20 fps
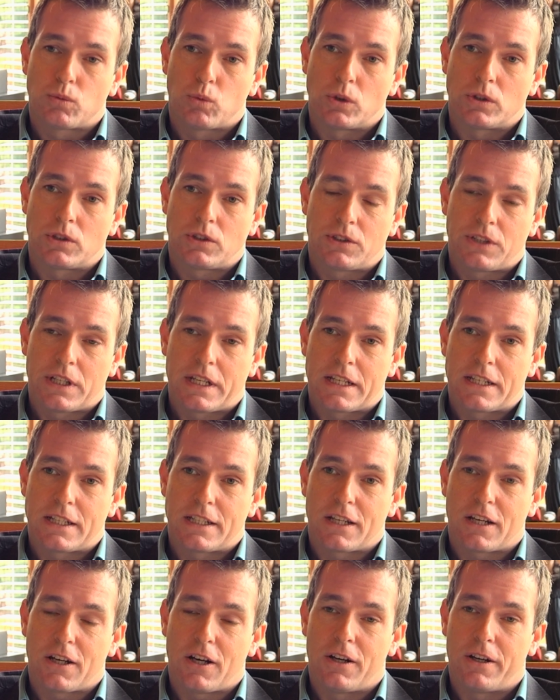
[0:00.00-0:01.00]
would
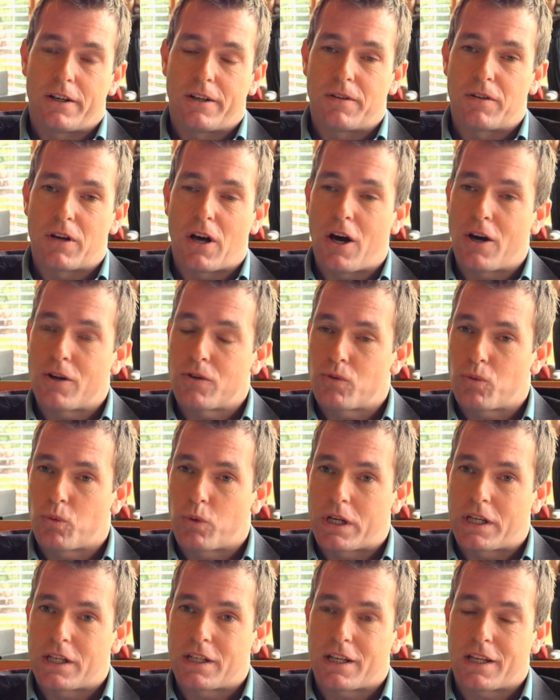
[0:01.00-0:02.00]
say, aren't
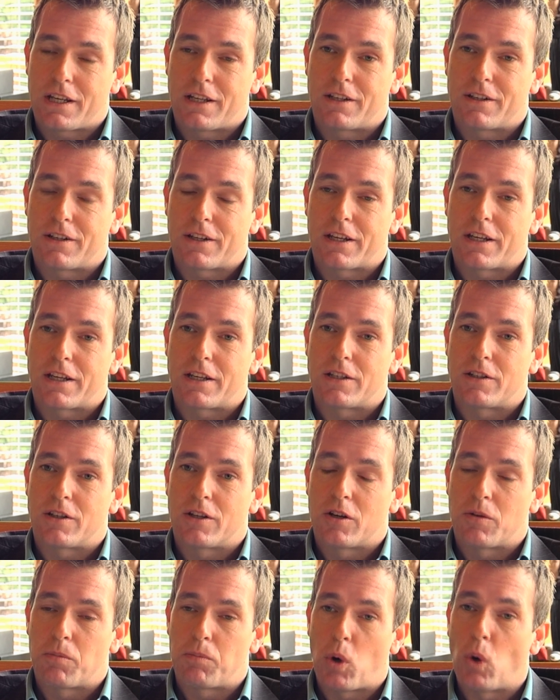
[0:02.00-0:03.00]
we in a
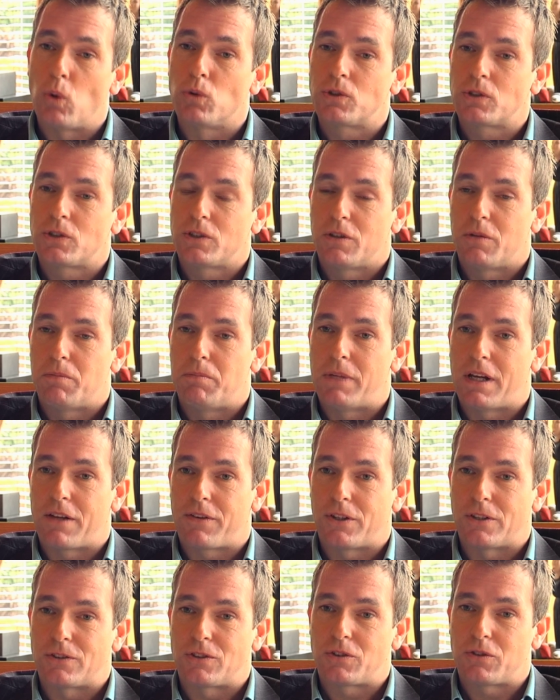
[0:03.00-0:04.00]

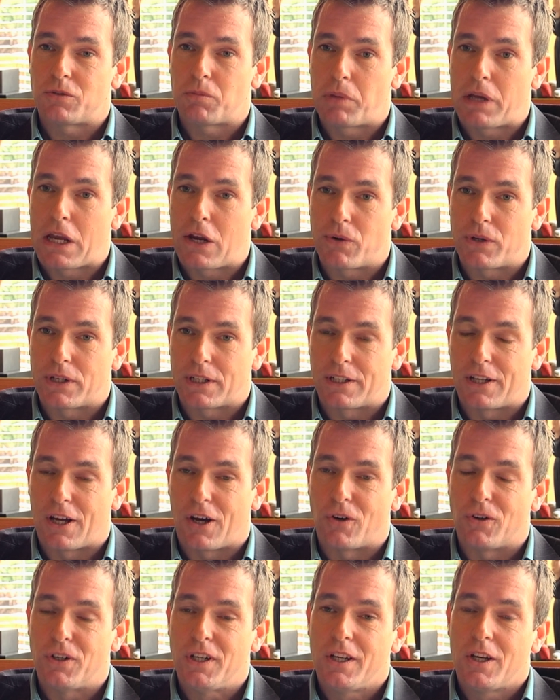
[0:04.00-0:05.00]
post-methods period
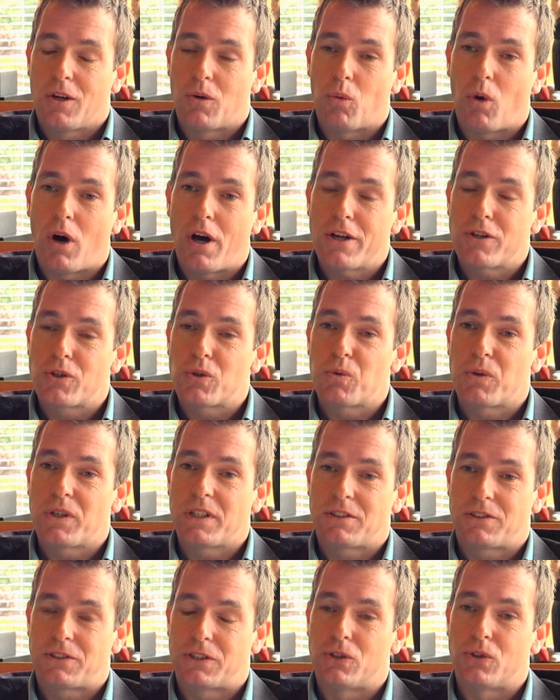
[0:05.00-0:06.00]
now? Why do we
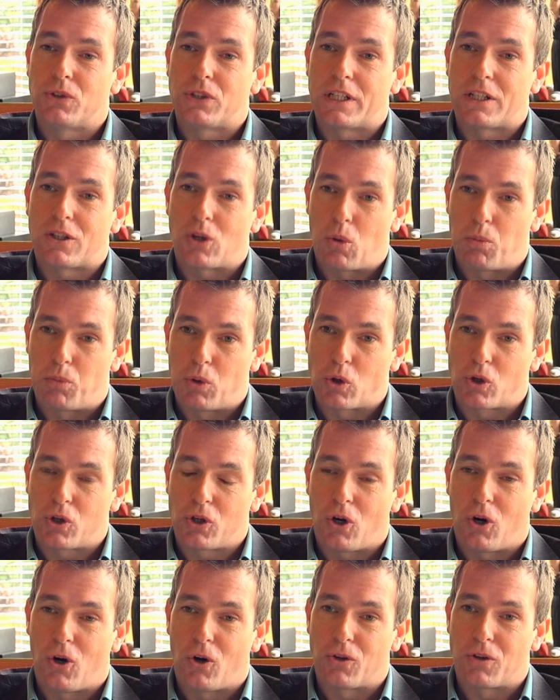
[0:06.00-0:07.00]
still need a book
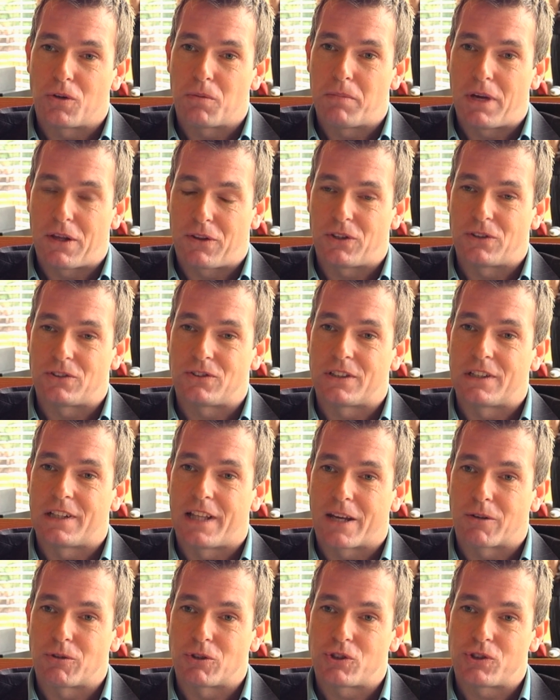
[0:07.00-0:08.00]
on methods in
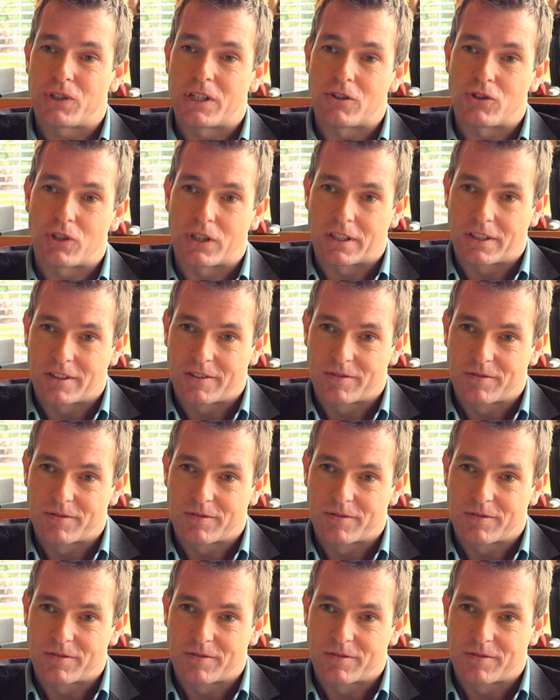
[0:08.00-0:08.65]
language teaching?